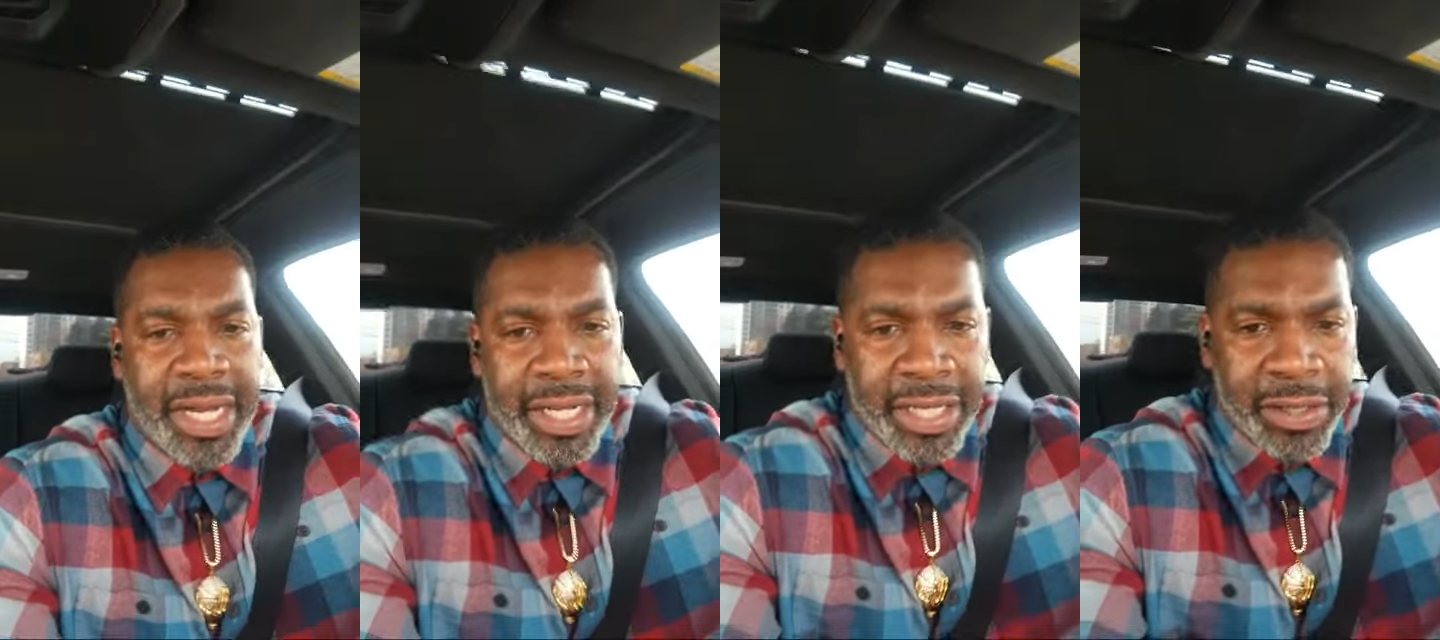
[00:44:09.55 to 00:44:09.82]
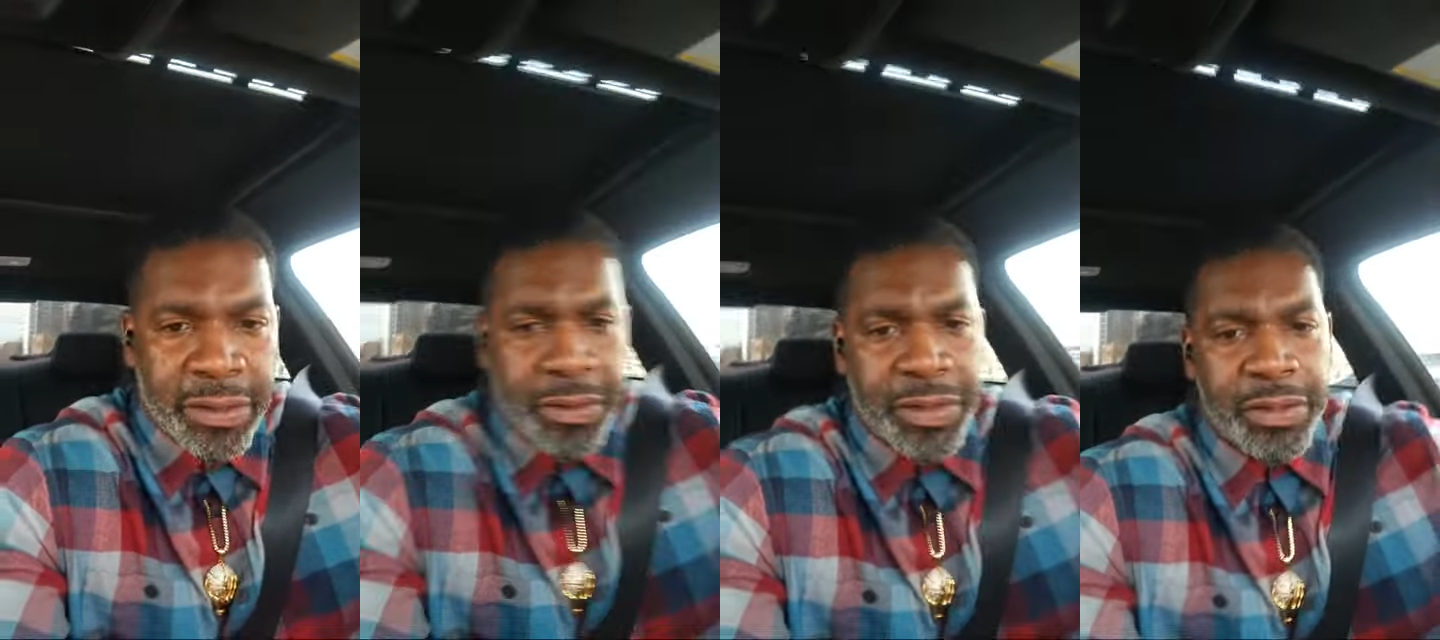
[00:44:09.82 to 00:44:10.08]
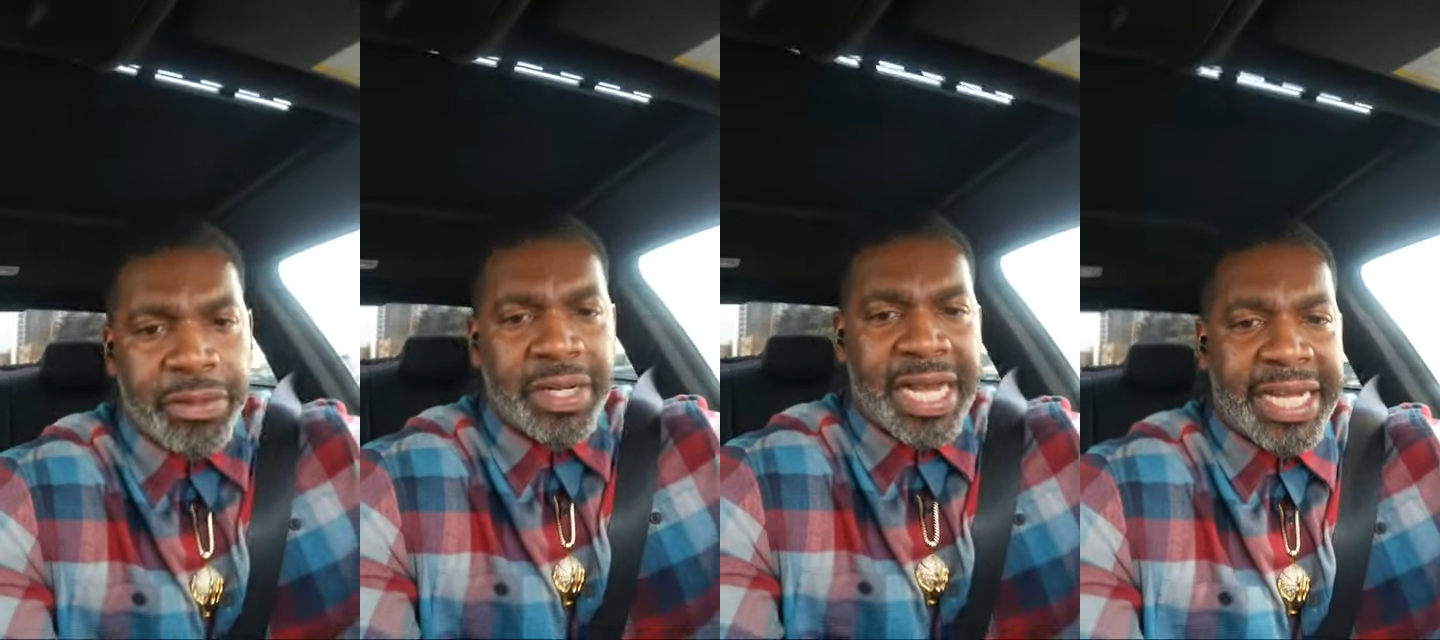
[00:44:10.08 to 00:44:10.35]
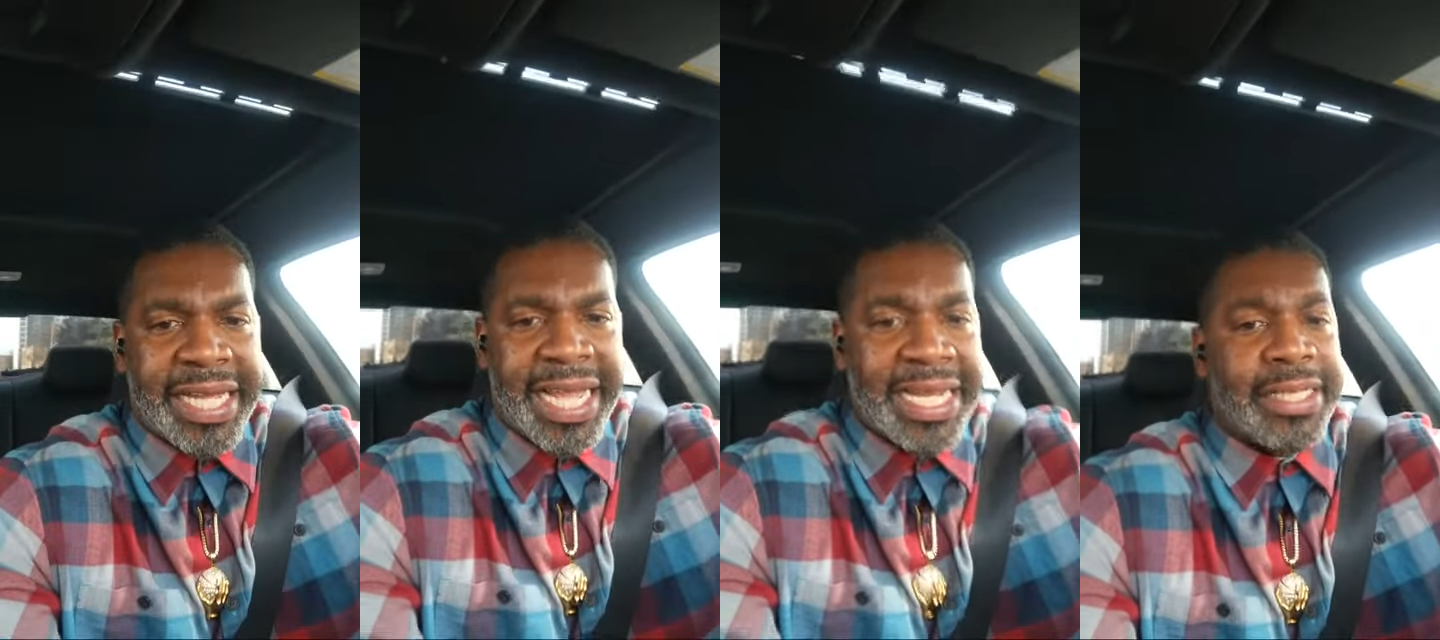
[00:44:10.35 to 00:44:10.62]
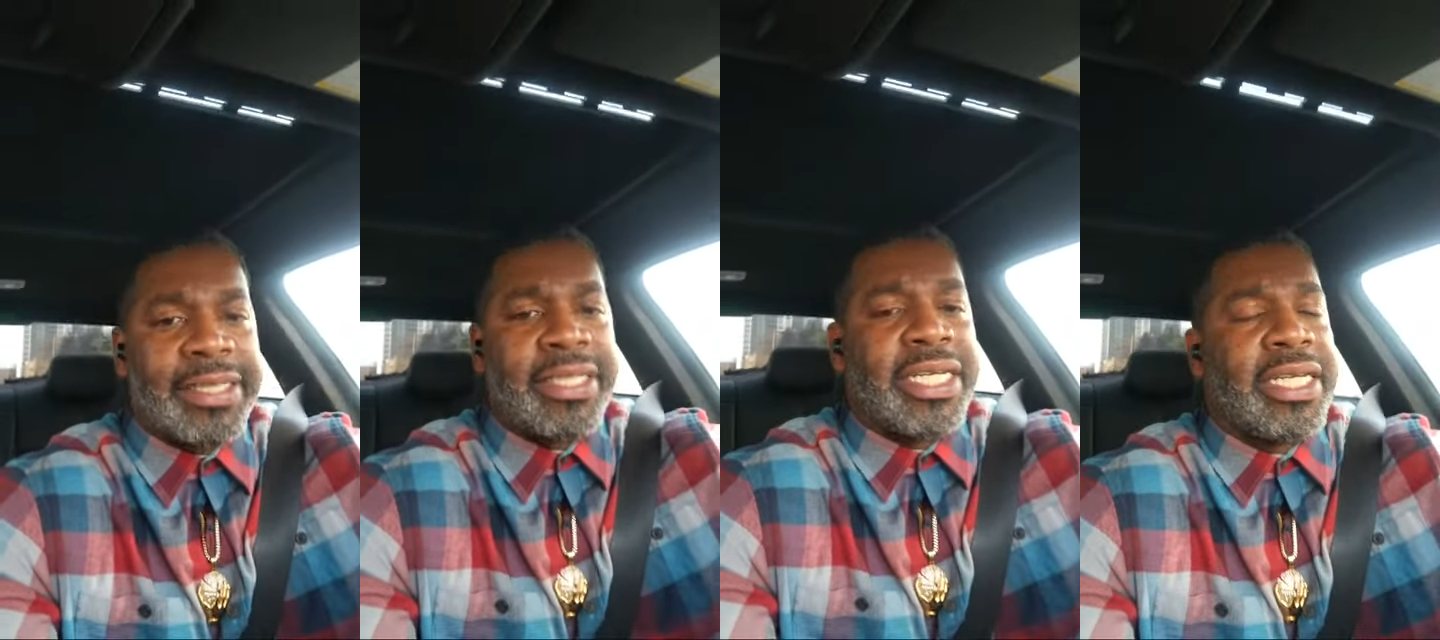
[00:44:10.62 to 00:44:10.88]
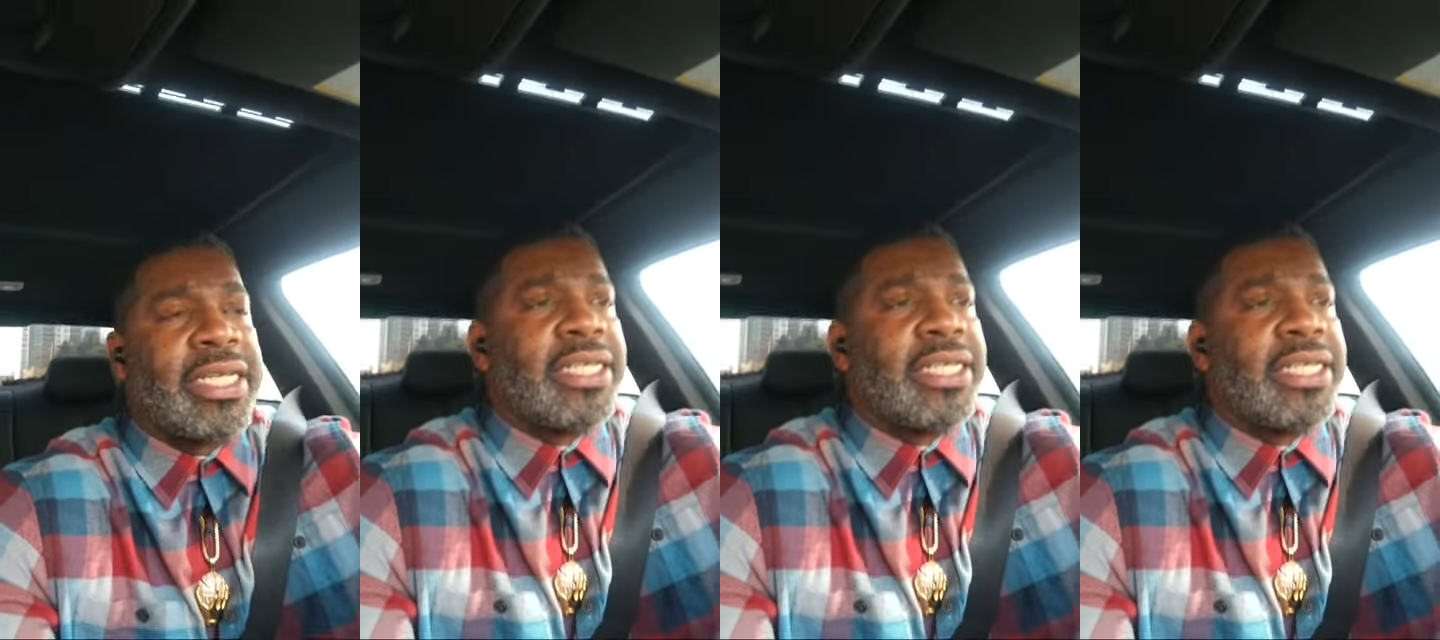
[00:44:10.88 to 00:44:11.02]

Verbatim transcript: you know, you I can't see